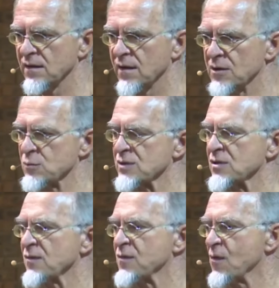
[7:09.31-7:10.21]
It was
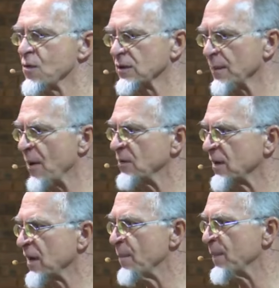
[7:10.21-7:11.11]
not Ford, a motor
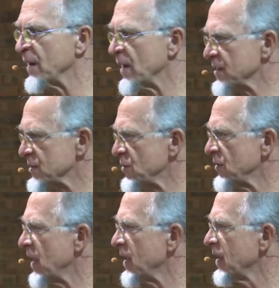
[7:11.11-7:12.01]
company like it's
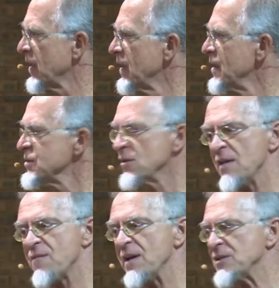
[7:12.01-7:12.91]
today. So
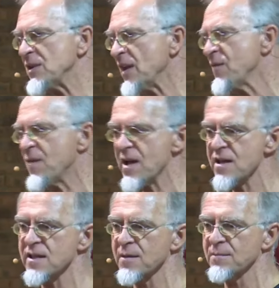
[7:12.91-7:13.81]
eventually they fired
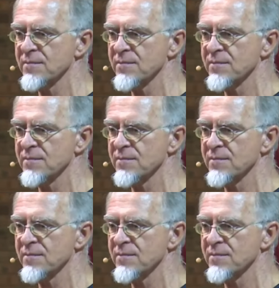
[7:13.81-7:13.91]
him.